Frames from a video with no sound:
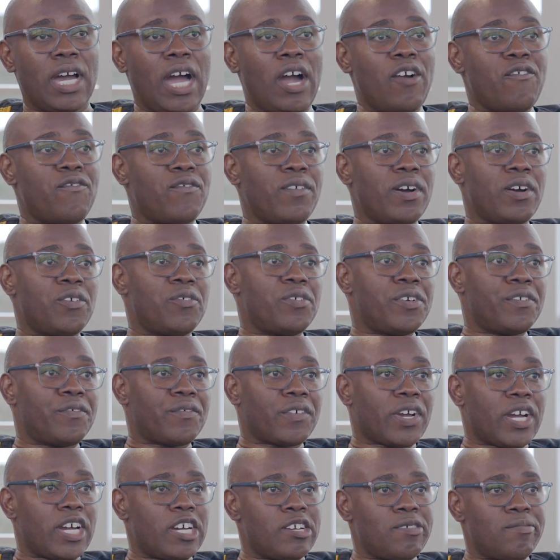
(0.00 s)
how far
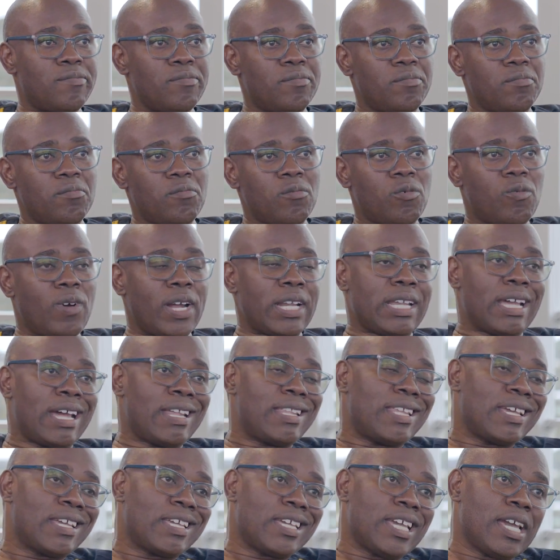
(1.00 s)
we've come, what
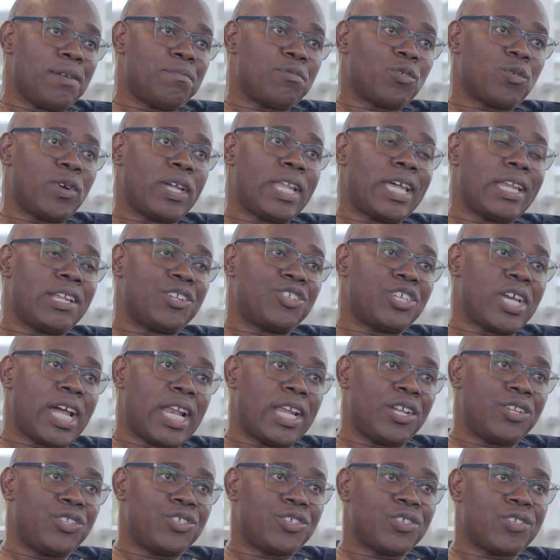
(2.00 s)
are the gaps, what are the
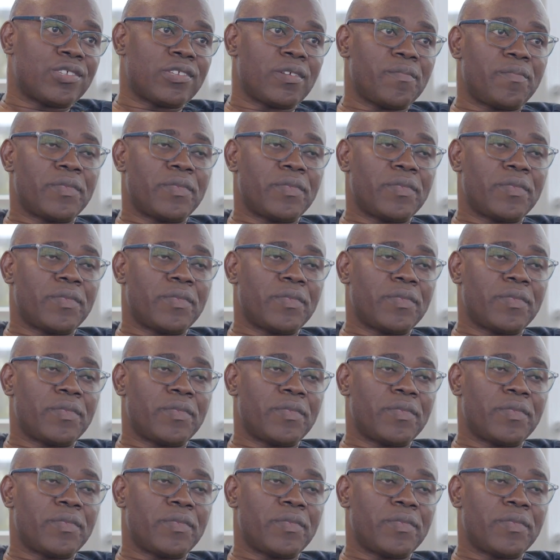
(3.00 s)
challenges,